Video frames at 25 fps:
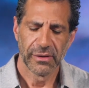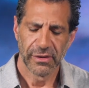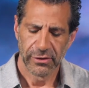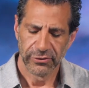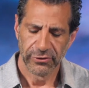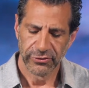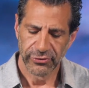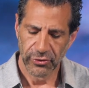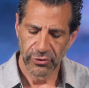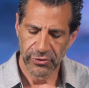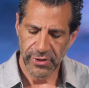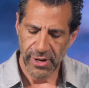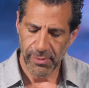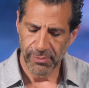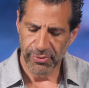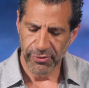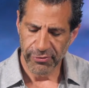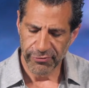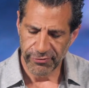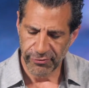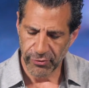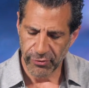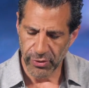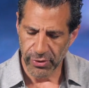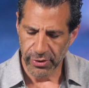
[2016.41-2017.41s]
So number
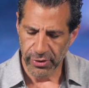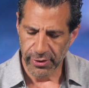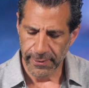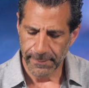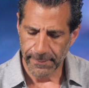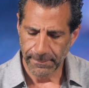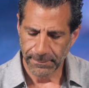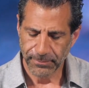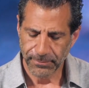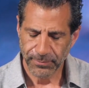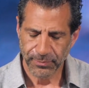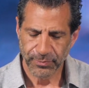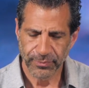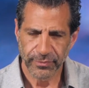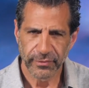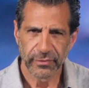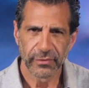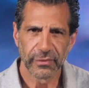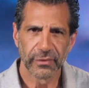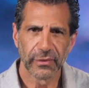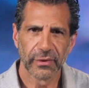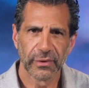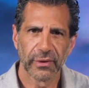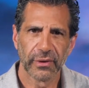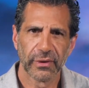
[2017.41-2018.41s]
four,
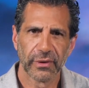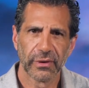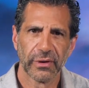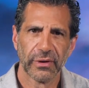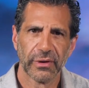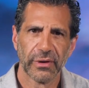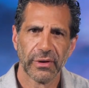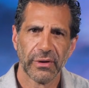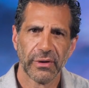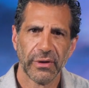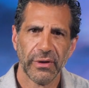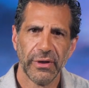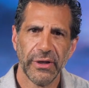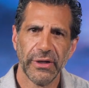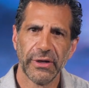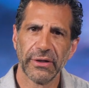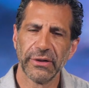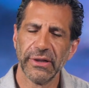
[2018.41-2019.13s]
it